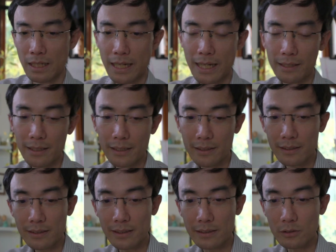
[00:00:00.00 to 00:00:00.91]
And then
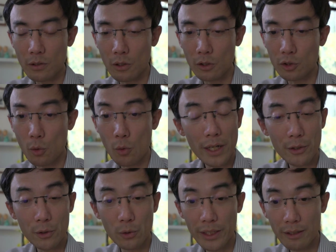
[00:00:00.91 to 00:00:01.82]
this is also
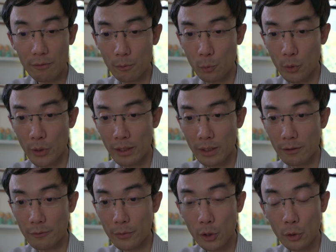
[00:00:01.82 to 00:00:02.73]
quite unique
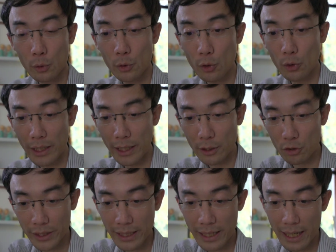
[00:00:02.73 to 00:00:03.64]
with 2
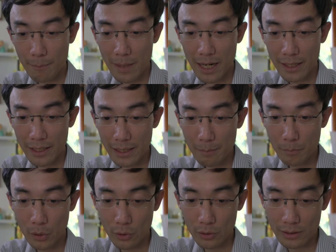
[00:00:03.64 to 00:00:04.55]
HDMI
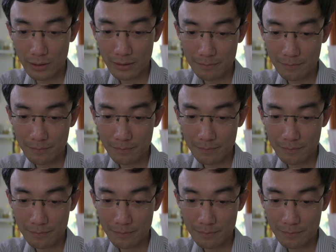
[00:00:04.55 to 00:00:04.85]
input.